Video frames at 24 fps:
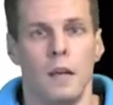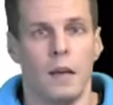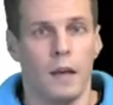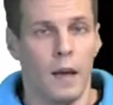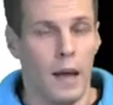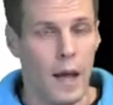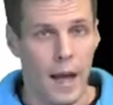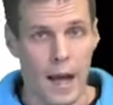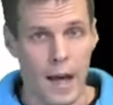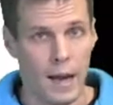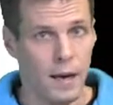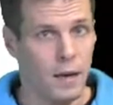
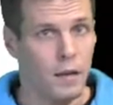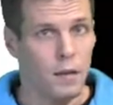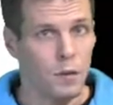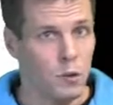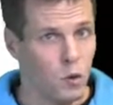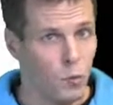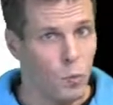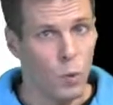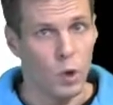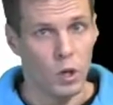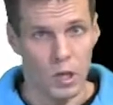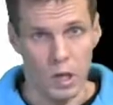and
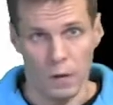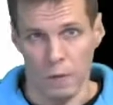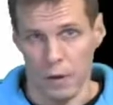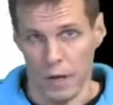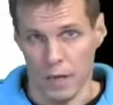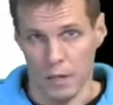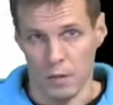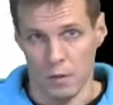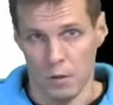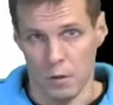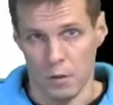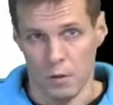to what
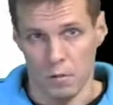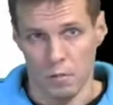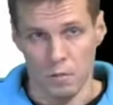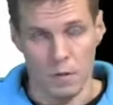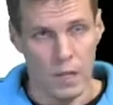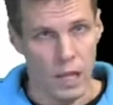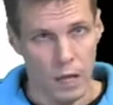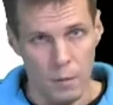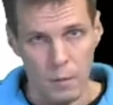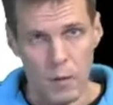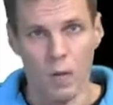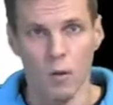direction.
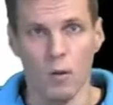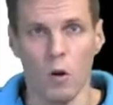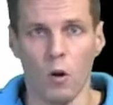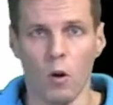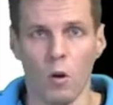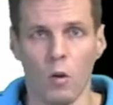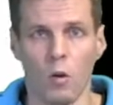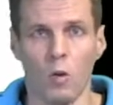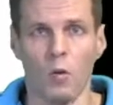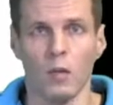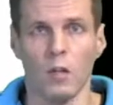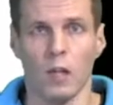Then we
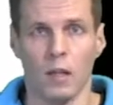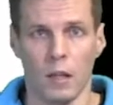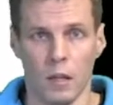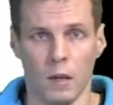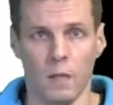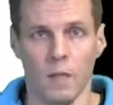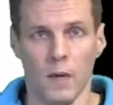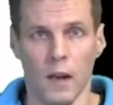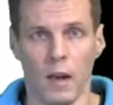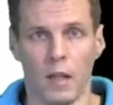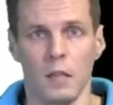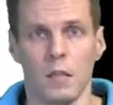conclude that
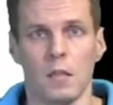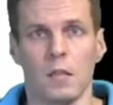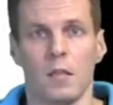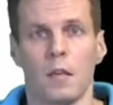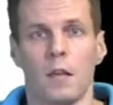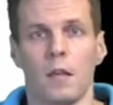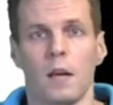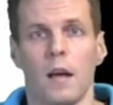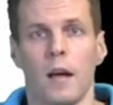effects